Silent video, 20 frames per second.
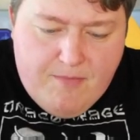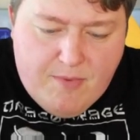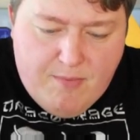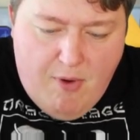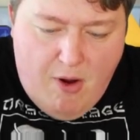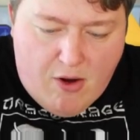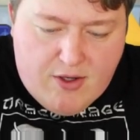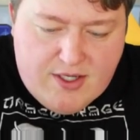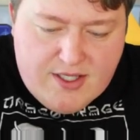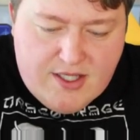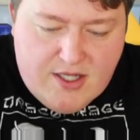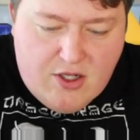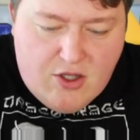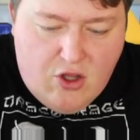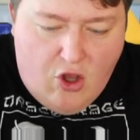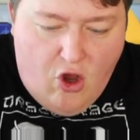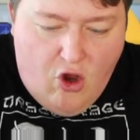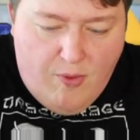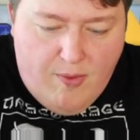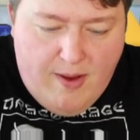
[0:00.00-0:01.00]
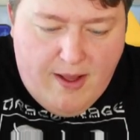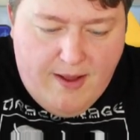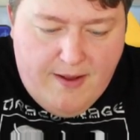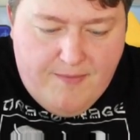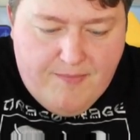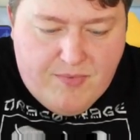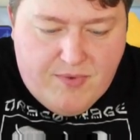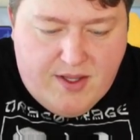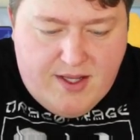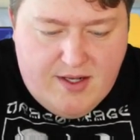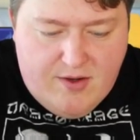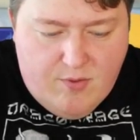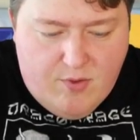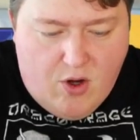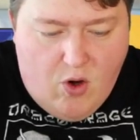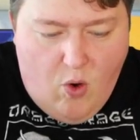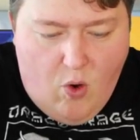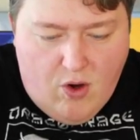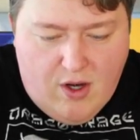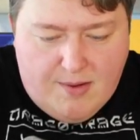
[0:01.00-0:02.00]
marked on the globe can
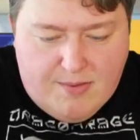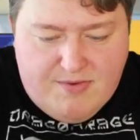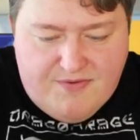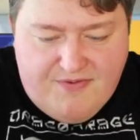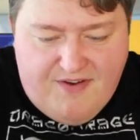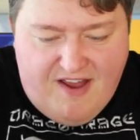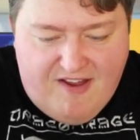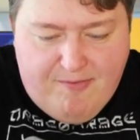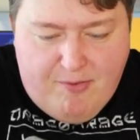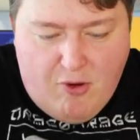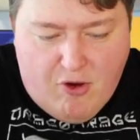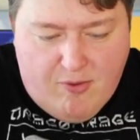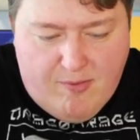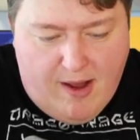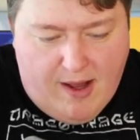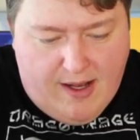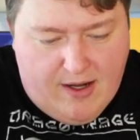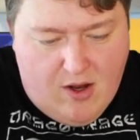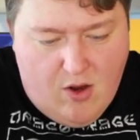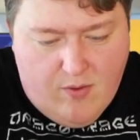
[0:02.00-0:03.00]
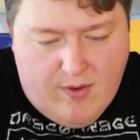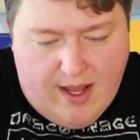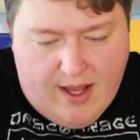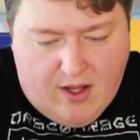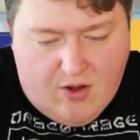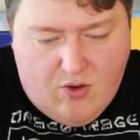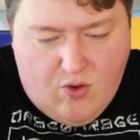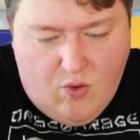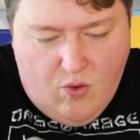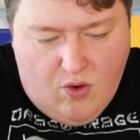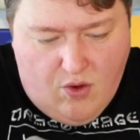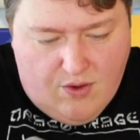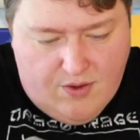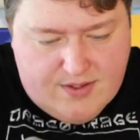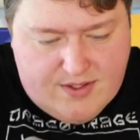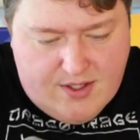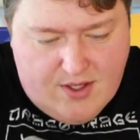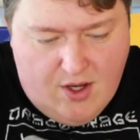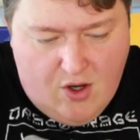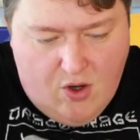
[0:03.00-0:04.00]
record up to 5 Pokemon. Okay, cool.
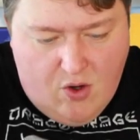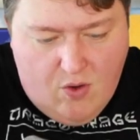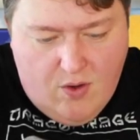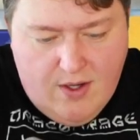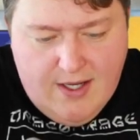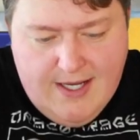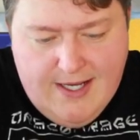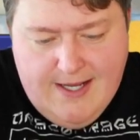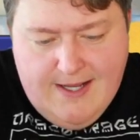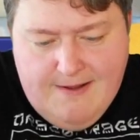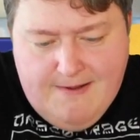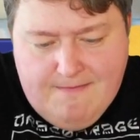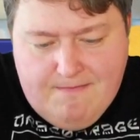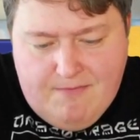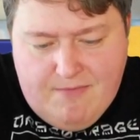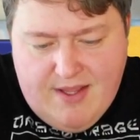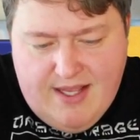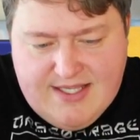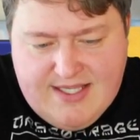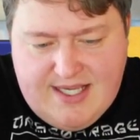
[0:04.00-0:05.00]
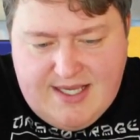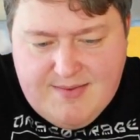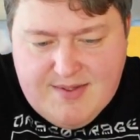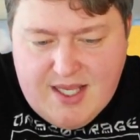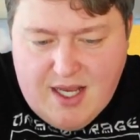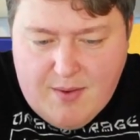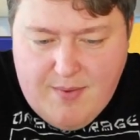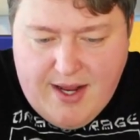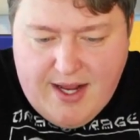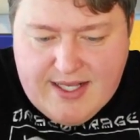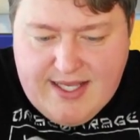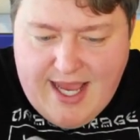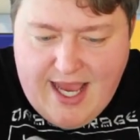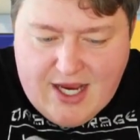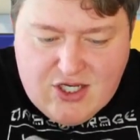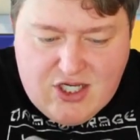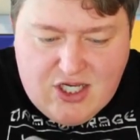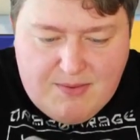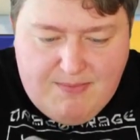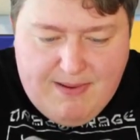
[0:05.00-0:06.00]
So it seems like we get to
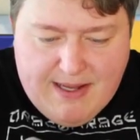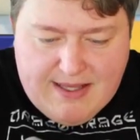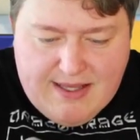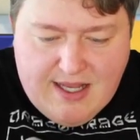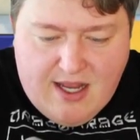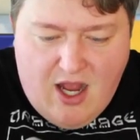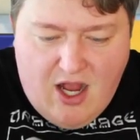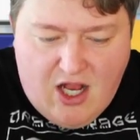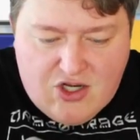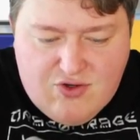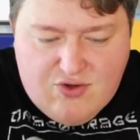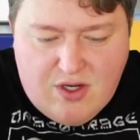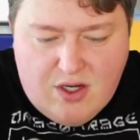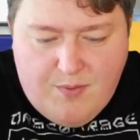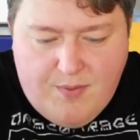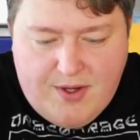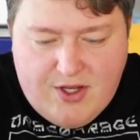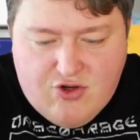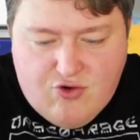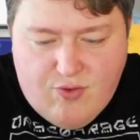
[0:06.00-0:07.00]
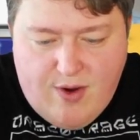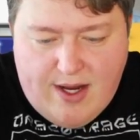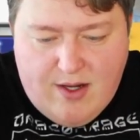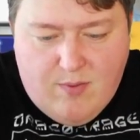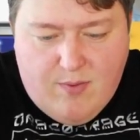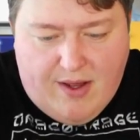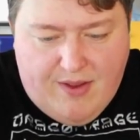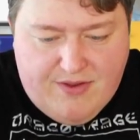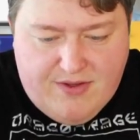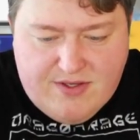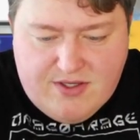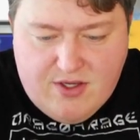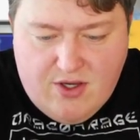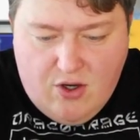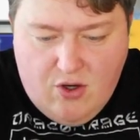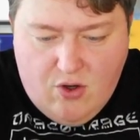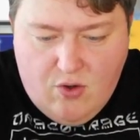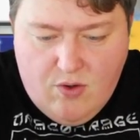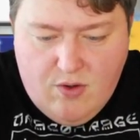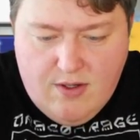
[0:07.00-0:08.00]
actually pick the country we trade with.
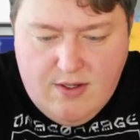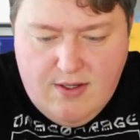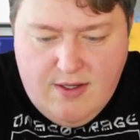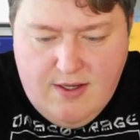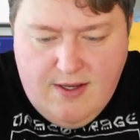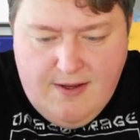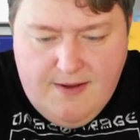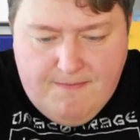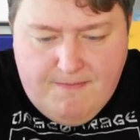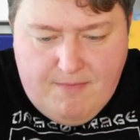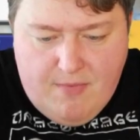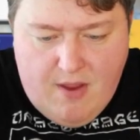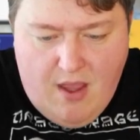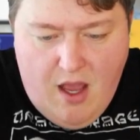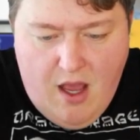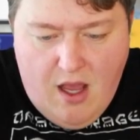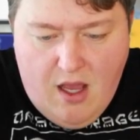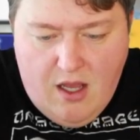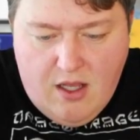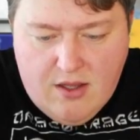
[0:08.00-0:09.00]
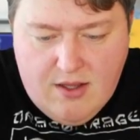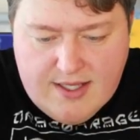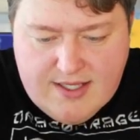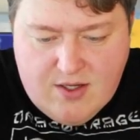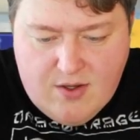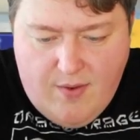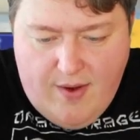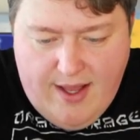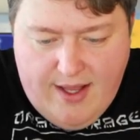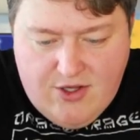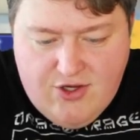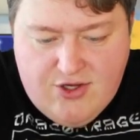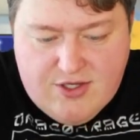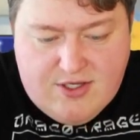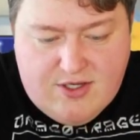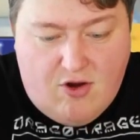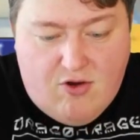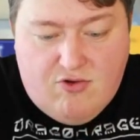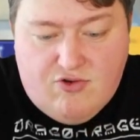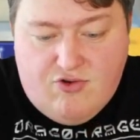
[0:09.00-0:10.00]
So let's go ahead and just
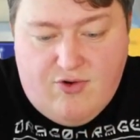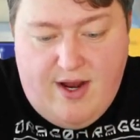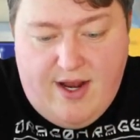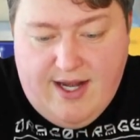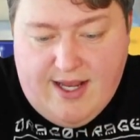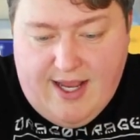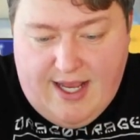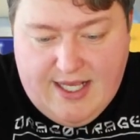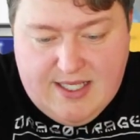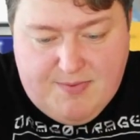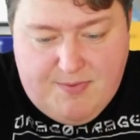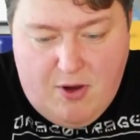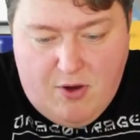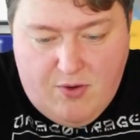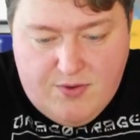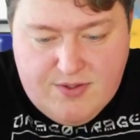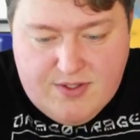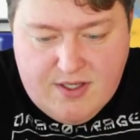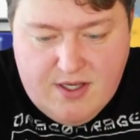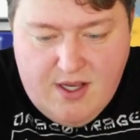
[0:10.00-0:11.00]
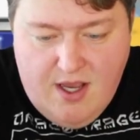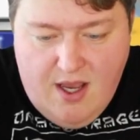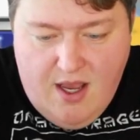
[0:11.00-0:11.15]
start trading, I suppose.